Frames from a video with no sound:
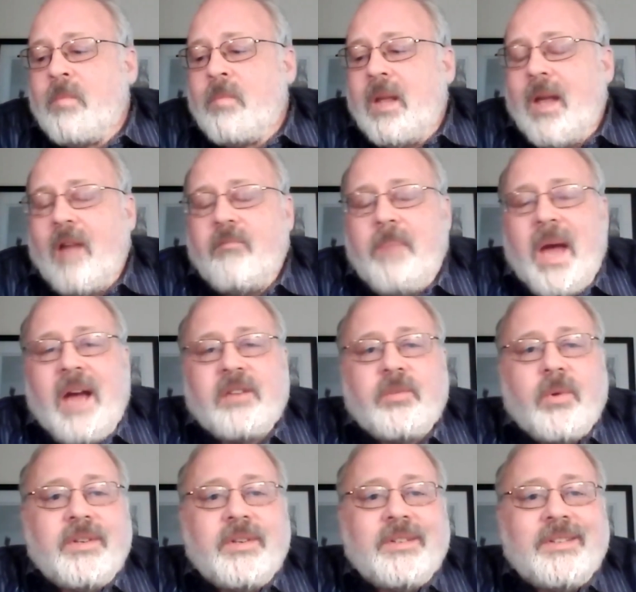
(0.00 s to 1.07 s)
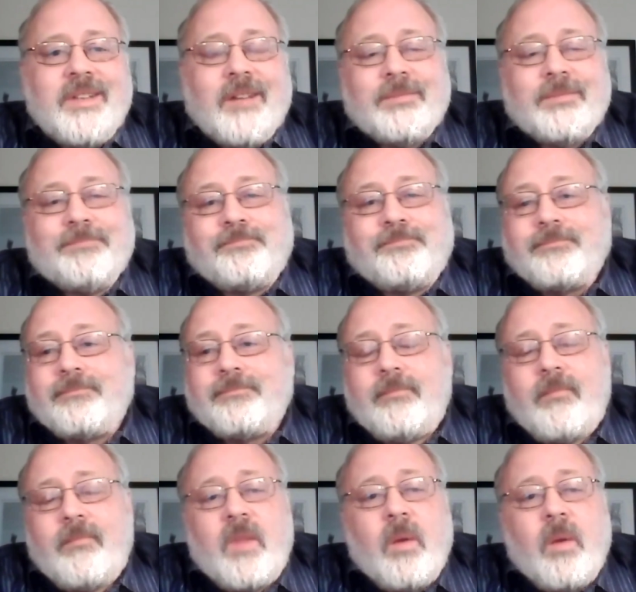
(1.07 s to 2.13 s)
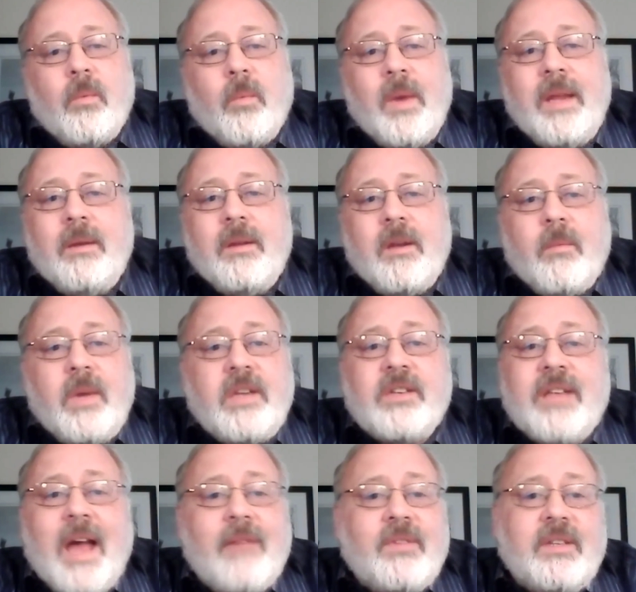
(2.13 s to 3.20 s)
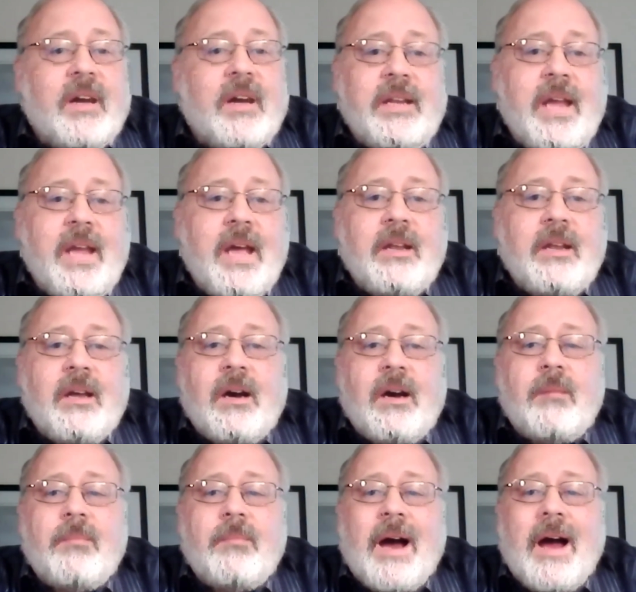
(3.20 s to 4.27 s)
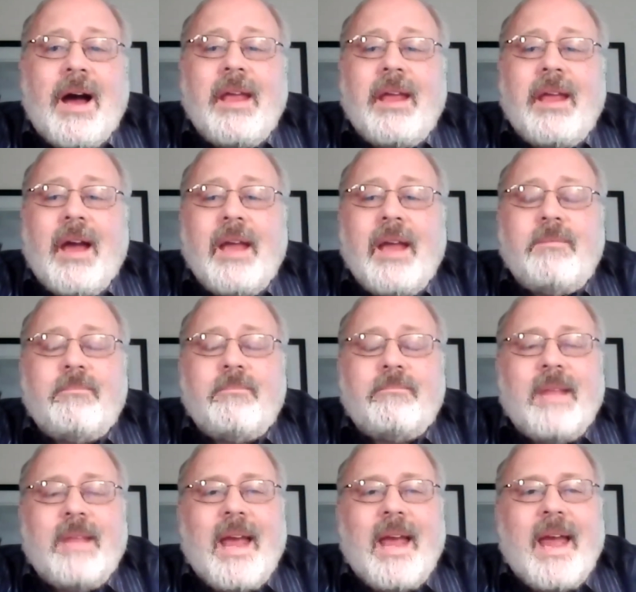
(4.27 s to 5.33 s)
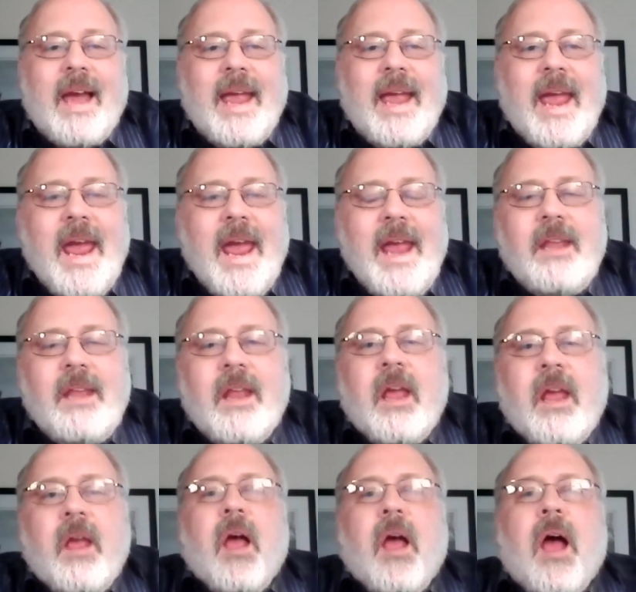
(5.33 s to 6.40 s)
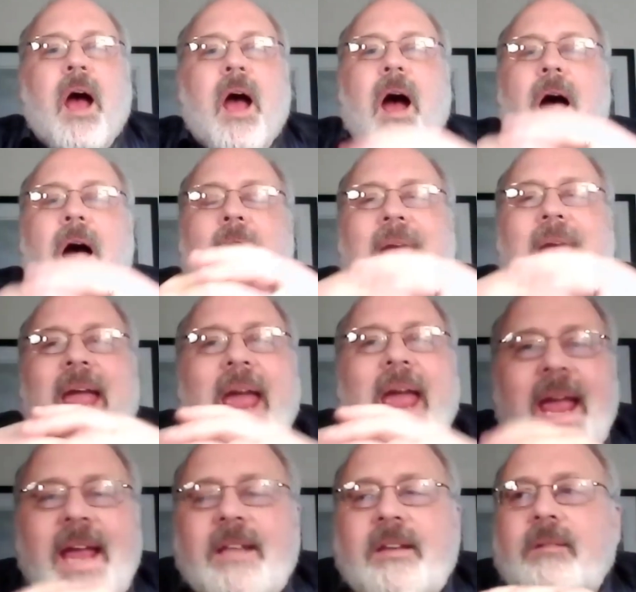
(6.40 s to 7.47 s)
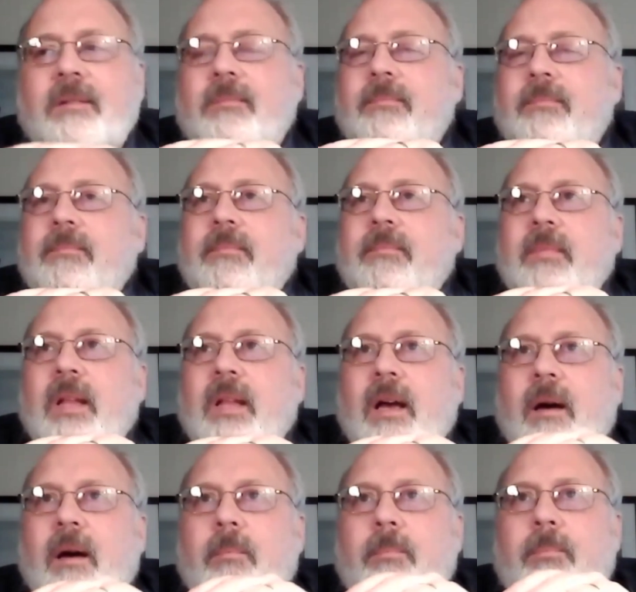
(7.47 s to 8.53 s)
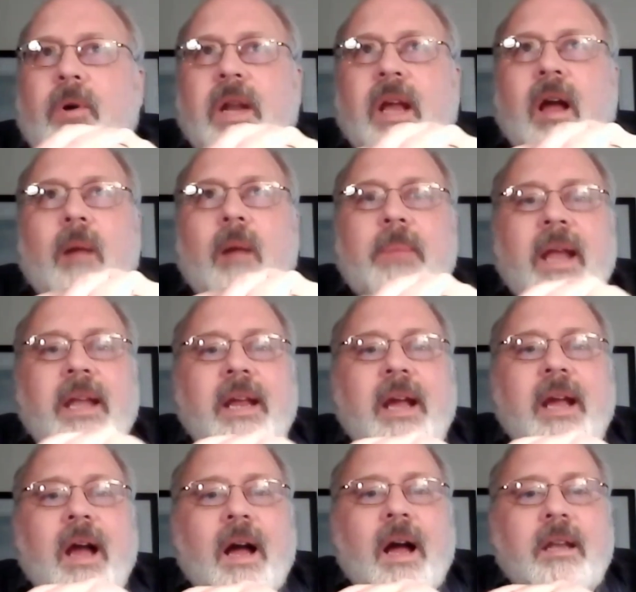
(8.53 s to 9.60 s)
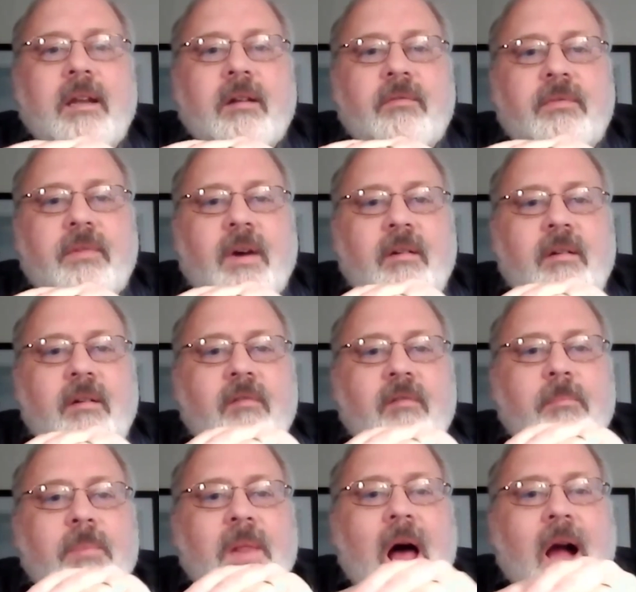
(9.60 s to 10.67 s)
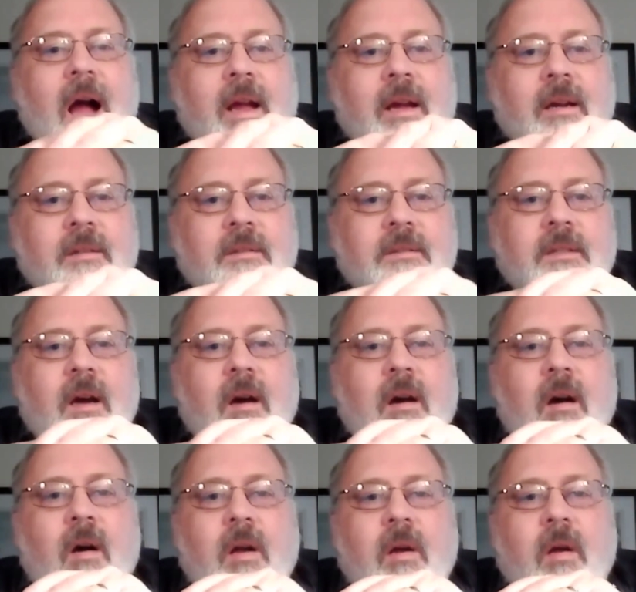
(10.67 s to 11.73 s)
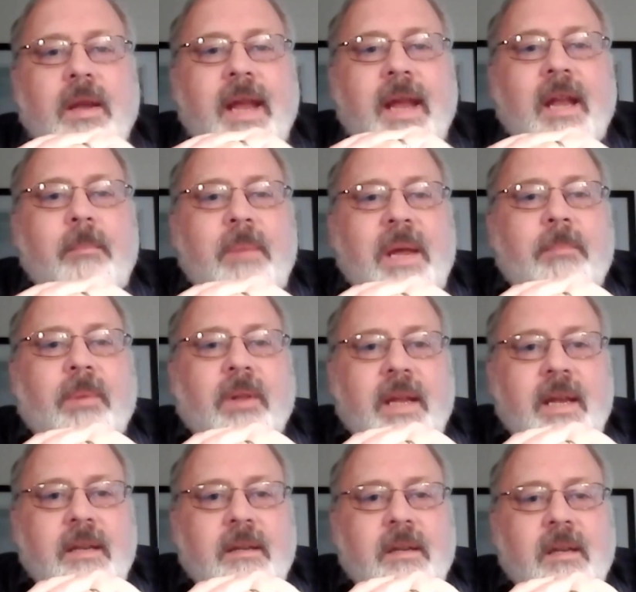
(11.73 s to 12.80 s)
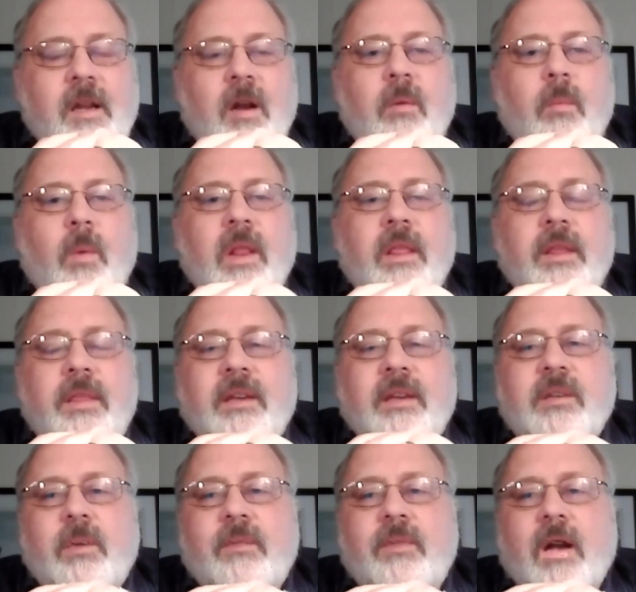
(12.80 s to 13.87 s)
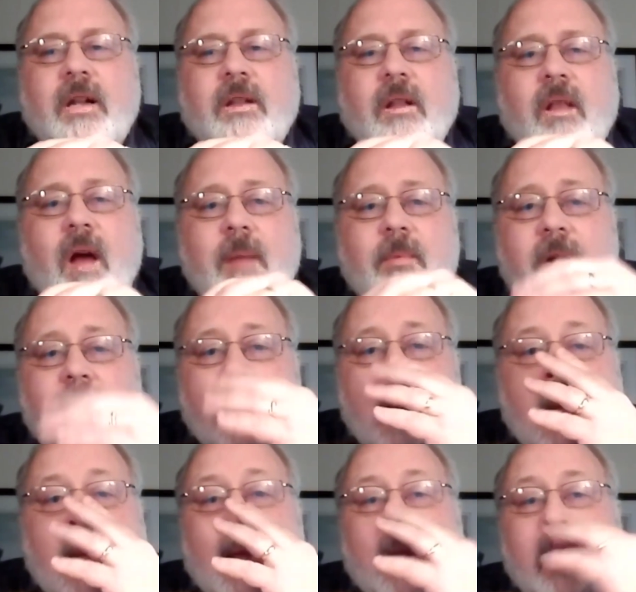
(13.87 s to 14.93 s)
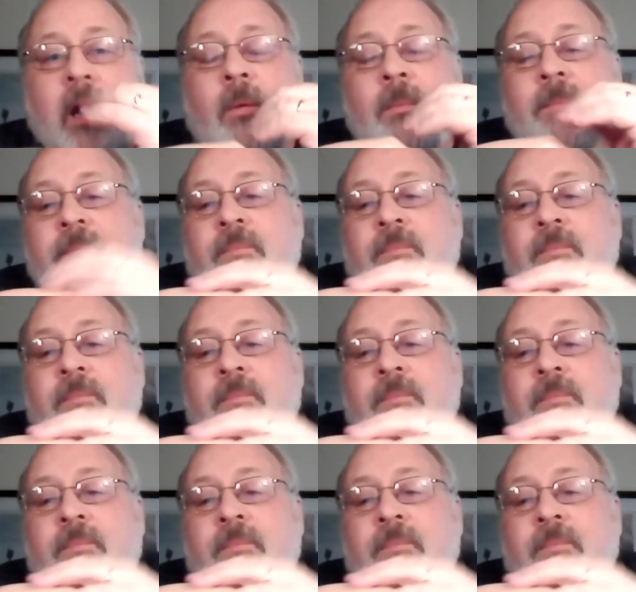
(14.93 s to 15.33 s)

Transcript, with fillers: you have passwords and stuff. We you know we just haven't done it yet. Um, I I I hate I hate putting up any kind of of, of block uh, on on getting people in. You know, and one of the things that we've done at the library, you know,